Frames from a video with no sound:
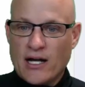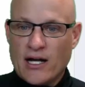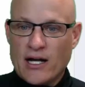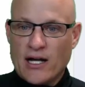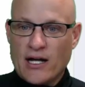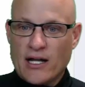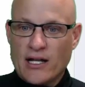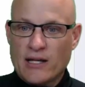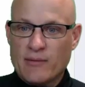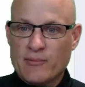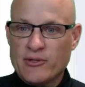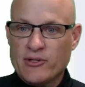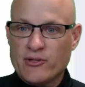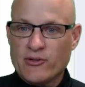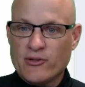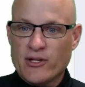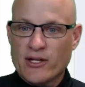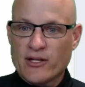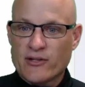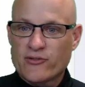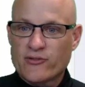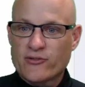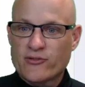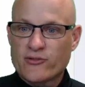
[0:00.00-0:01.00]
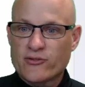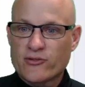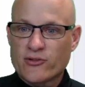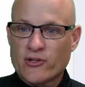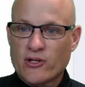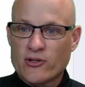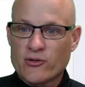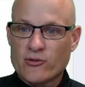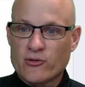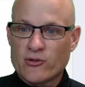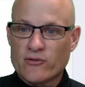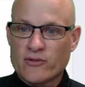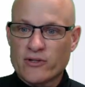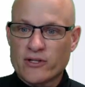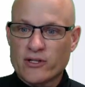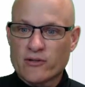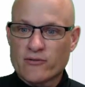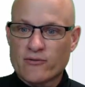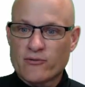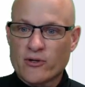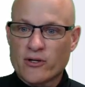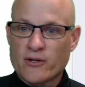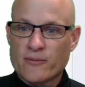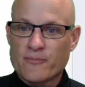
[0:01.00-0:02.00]
uh, let me do this. I'll do it over
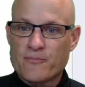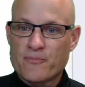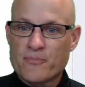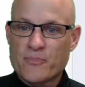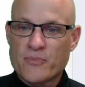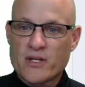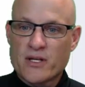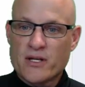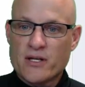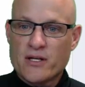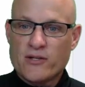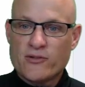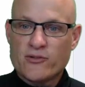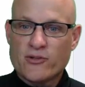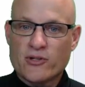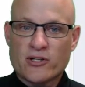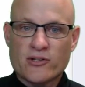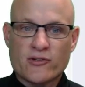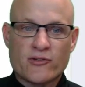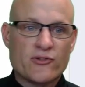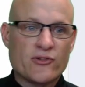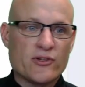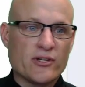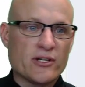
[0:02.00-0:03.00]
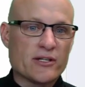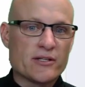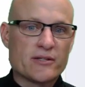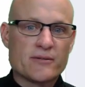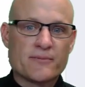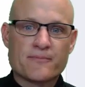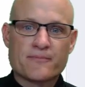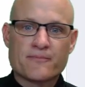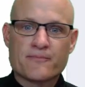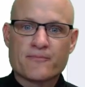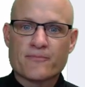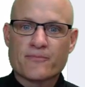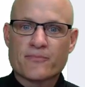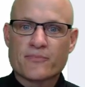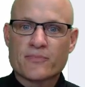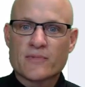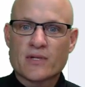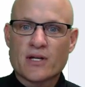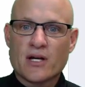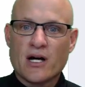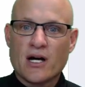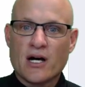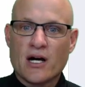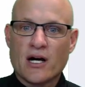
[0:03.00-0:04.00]
here for you so you can see it.
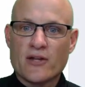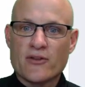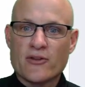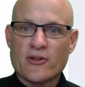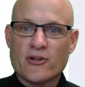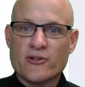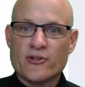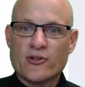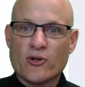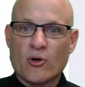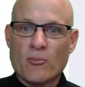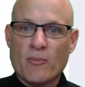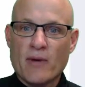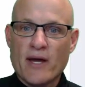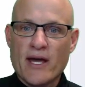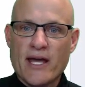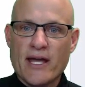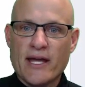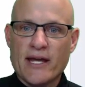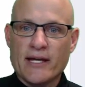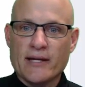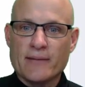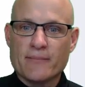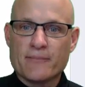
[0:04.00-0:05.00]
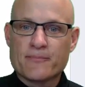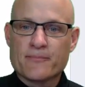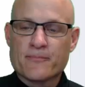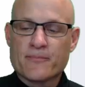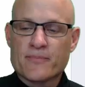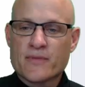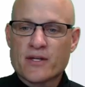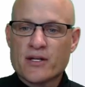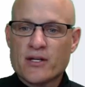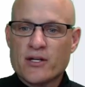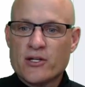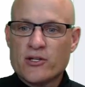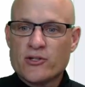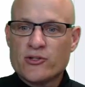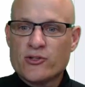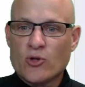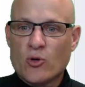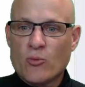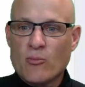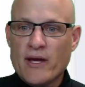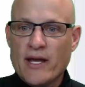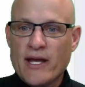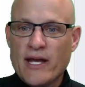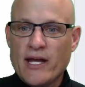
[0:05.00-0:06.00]
Uh, the domain
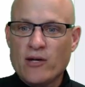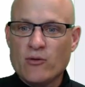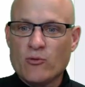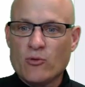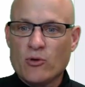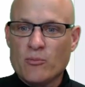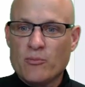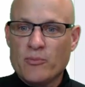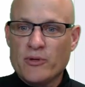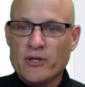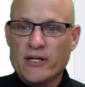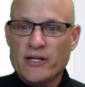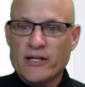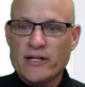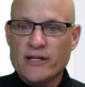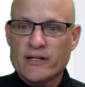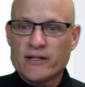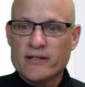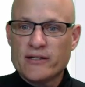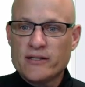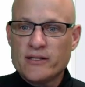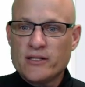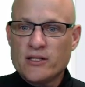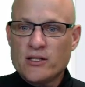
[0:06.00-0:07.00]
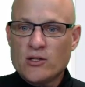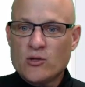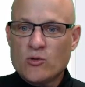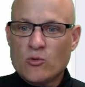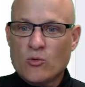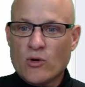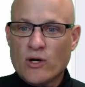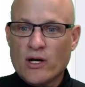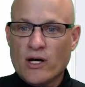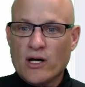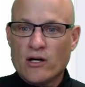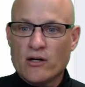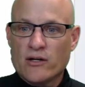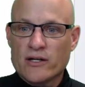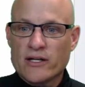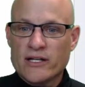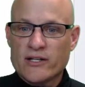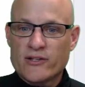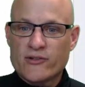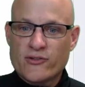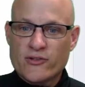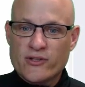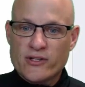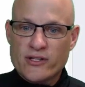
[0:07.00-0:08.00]
Domain would be,
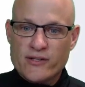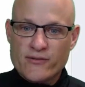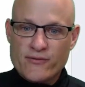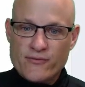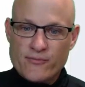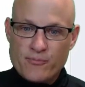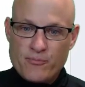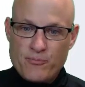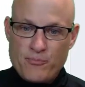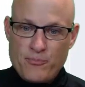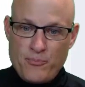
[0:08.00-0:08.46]
well, its